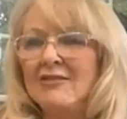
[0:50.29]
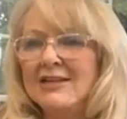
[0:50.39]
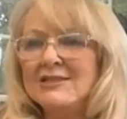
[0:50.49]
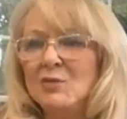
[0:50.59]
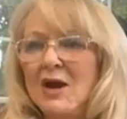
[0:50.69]

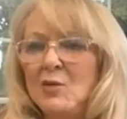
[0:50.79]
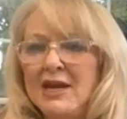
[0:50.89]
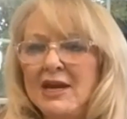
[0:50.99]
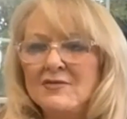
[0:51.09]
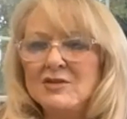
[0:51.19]
That's why we
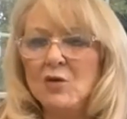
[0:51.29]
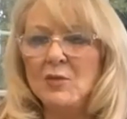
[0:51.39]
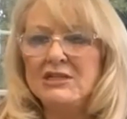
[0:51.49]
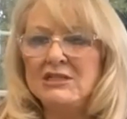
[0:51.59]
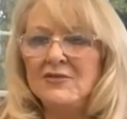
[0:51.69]
have so
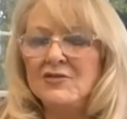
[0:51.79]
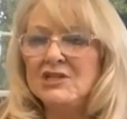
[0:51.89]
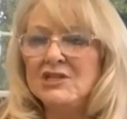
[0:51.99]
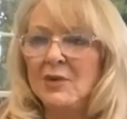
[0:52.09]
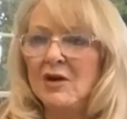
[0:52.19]
many different
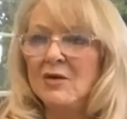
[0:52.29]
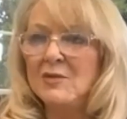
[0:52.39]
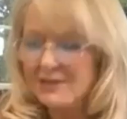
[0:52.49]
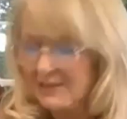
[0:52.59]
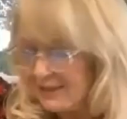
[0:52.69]

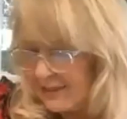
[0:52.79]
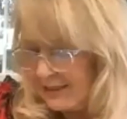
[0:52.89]
departments.